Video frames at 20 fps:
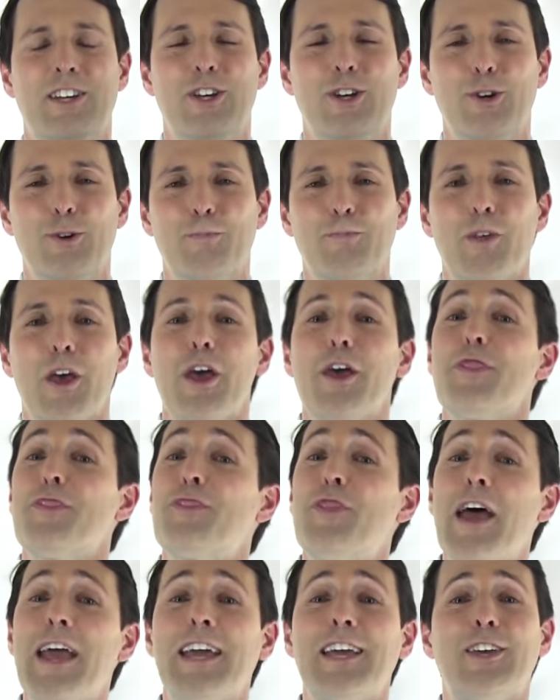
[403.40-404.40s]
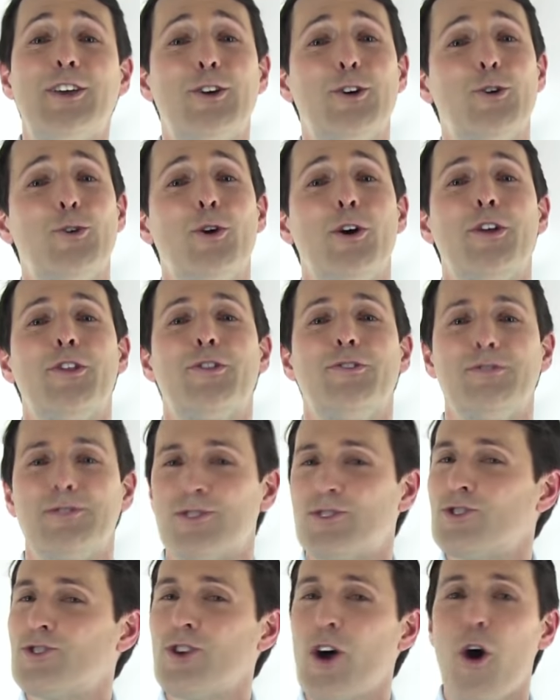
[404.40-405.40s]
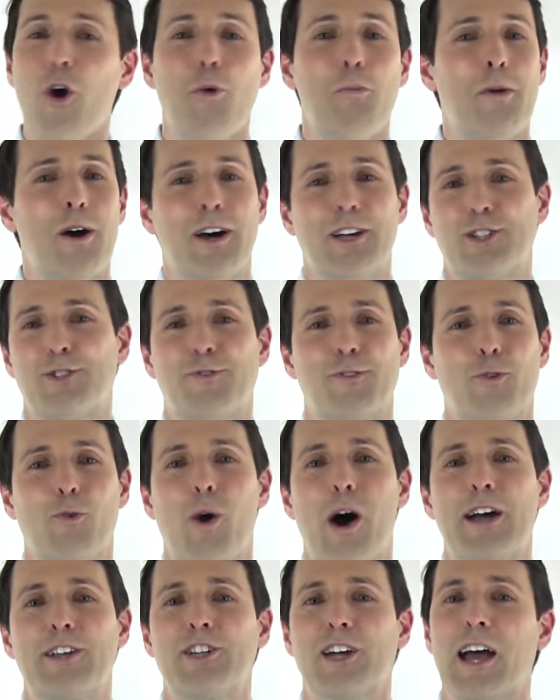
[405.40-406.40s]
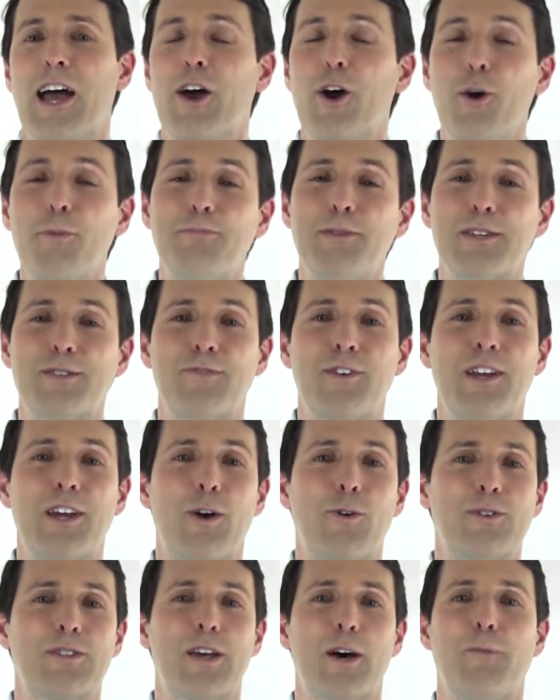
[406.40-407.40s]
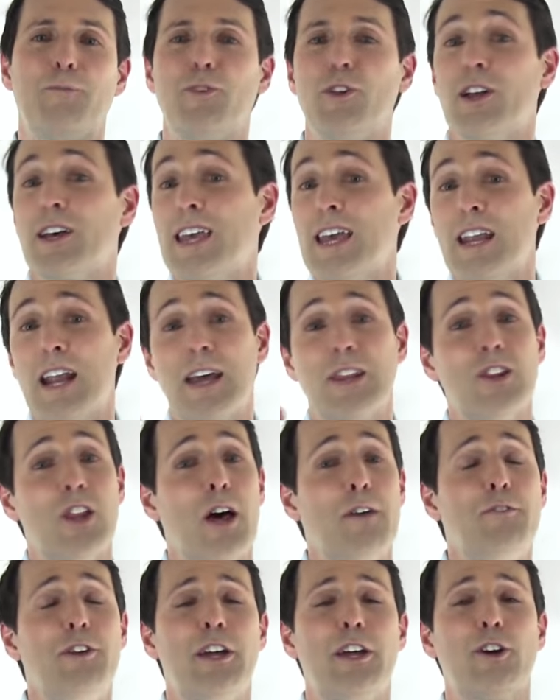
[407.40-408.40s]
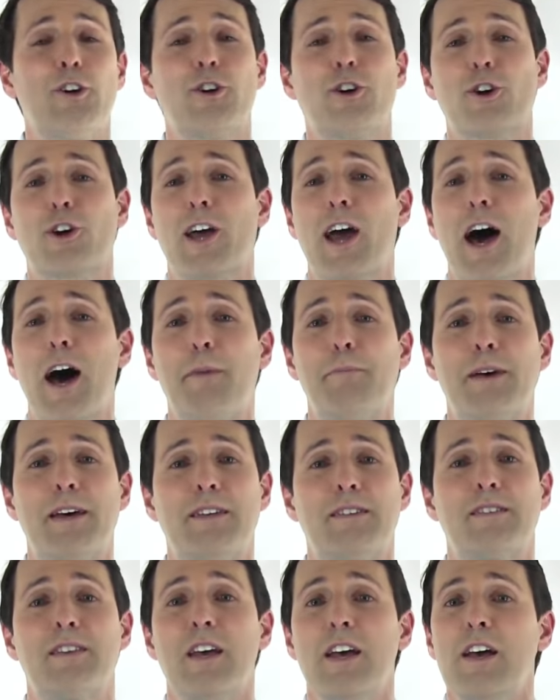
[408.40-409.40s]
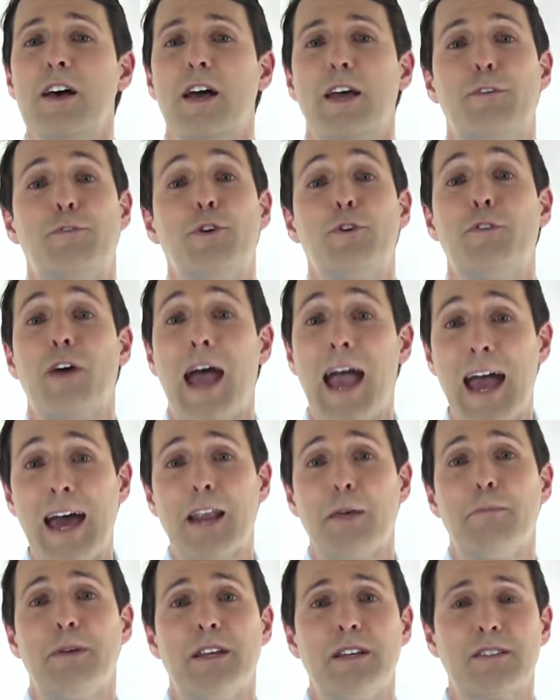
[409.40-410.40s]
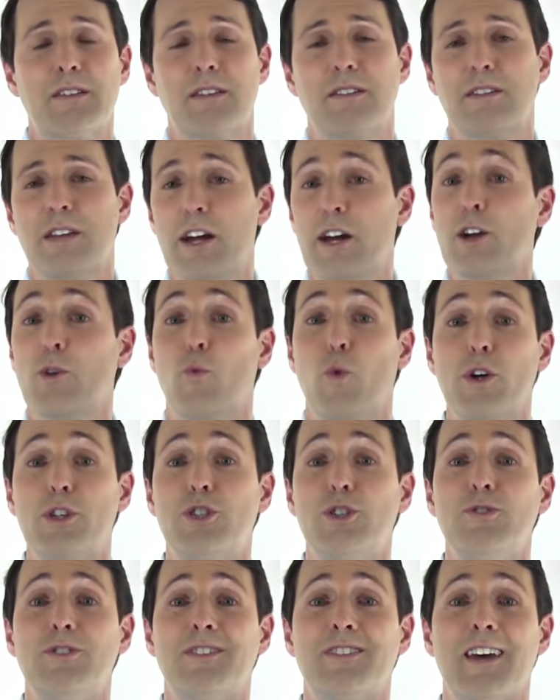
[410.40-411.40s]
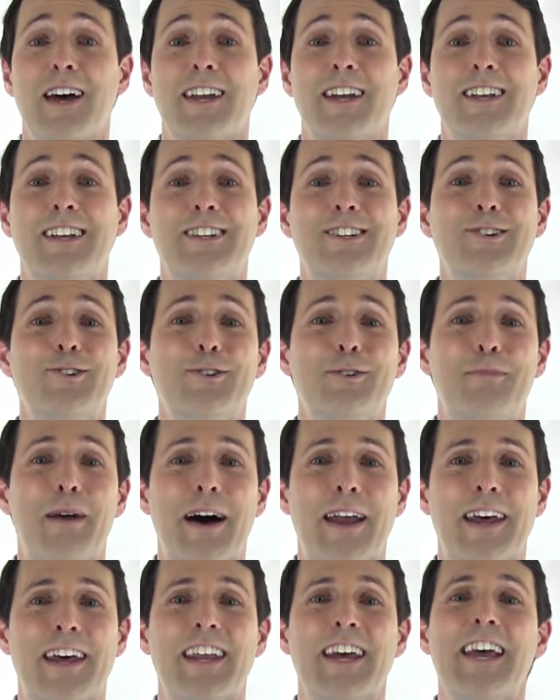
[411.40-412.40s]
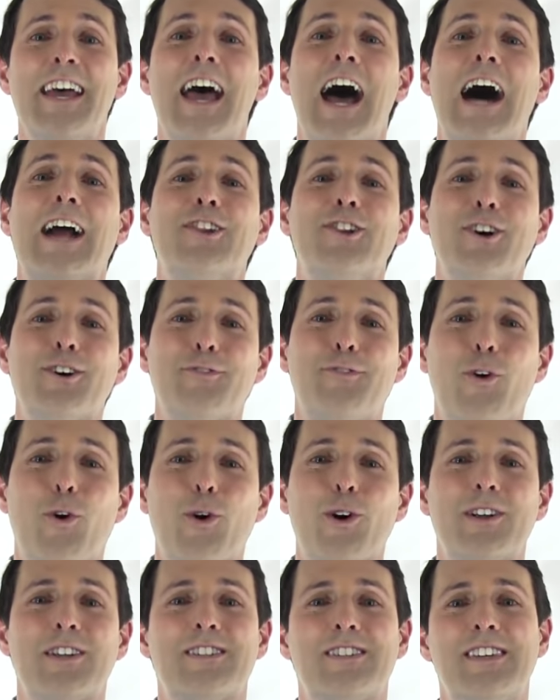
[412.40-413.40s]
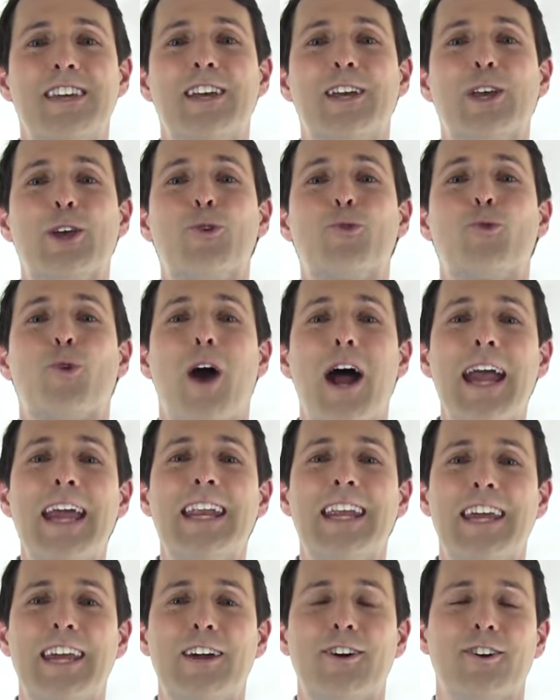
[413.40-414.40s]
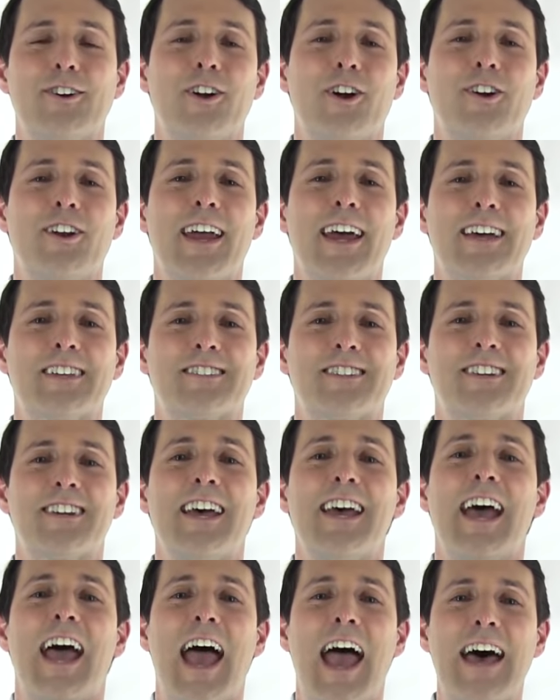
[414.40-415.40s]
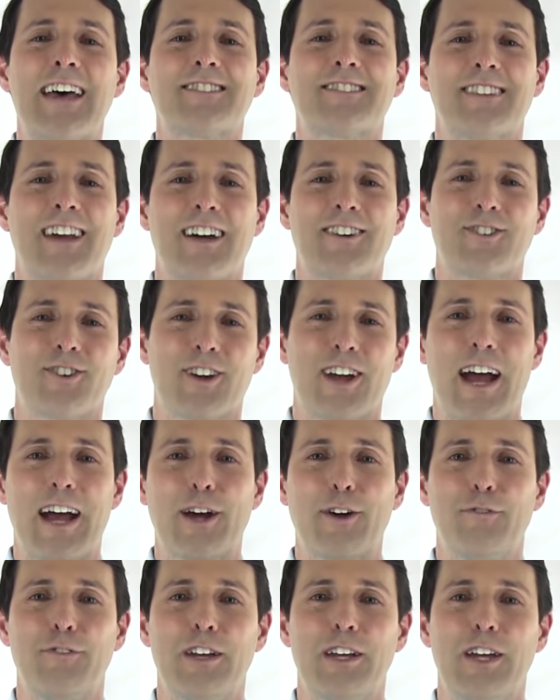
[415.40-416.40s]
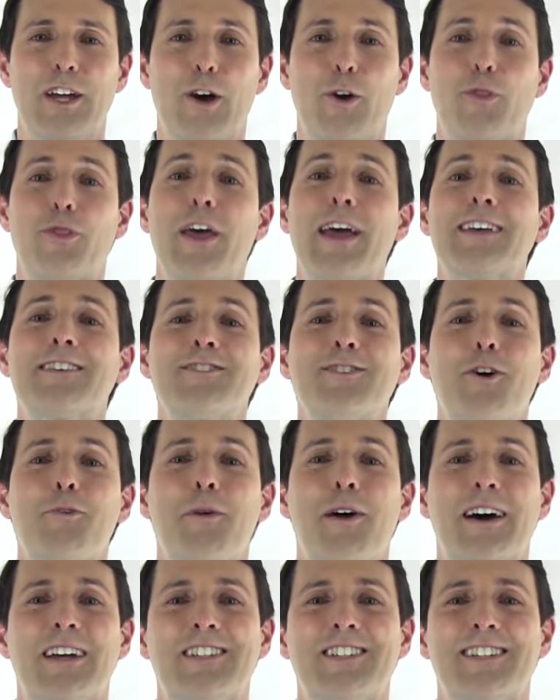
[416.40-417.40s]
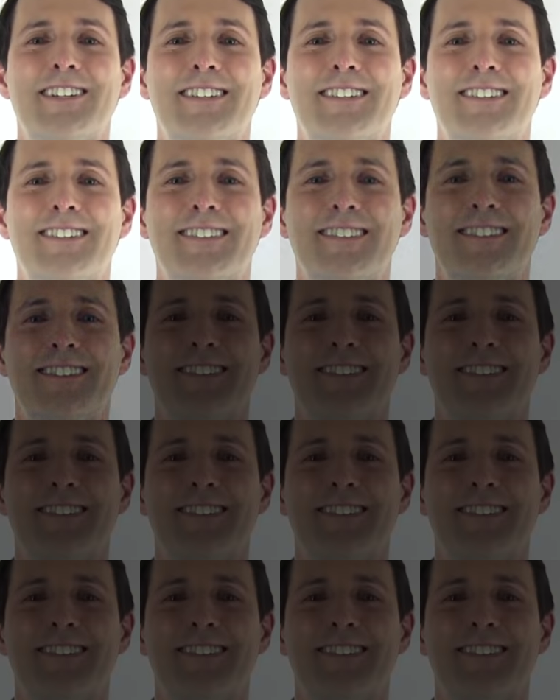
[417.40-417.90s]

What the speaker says: to you. Thank you so much for watching. I hope this video was helpful. Again, I'd love to hear your comments if you've had a meniscus tear and what you decided to do about it. I look forward to seeing you right here in our next Ask Dr. Geier video. Thanks so much.